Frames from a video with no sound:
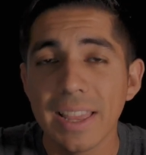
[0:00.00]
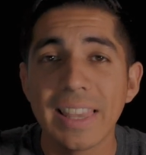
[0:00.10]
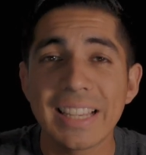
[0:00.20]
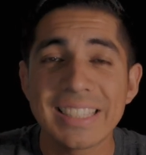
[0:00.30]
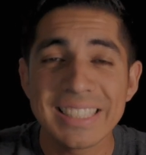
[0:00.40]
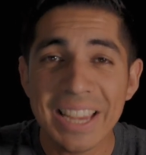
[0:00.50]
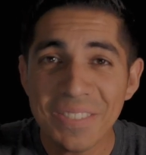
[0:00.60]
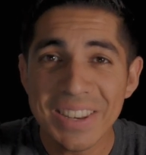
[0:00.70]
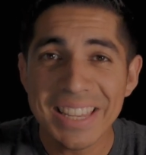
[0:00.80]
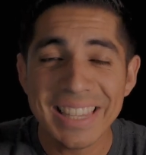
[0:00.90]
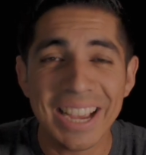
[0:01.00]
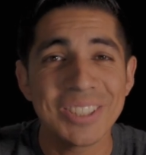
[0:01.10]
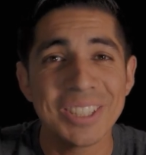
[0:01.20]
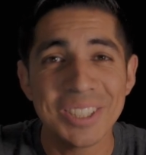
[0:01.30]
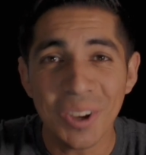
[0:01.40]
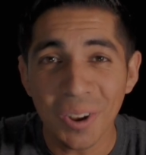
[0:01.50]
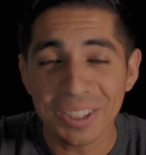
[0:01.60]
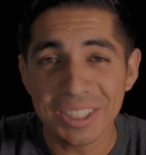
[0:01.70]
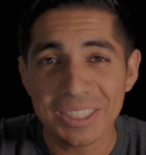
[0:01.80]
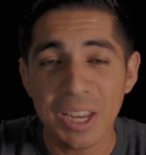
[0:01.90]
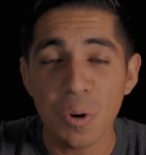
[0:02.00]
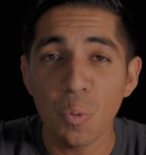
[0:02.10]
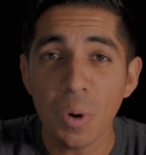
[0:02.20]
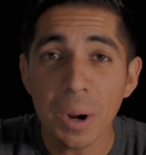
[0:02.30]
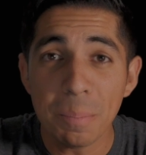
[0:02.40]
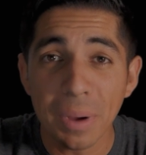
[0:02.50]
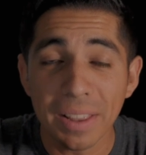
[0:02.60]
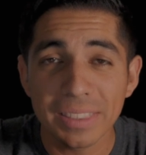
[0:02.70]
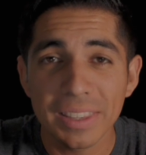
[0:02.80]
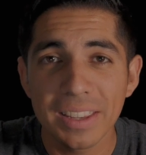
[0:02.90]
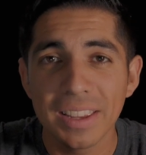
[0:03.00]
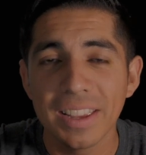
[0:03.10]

that's $70,000 in one month.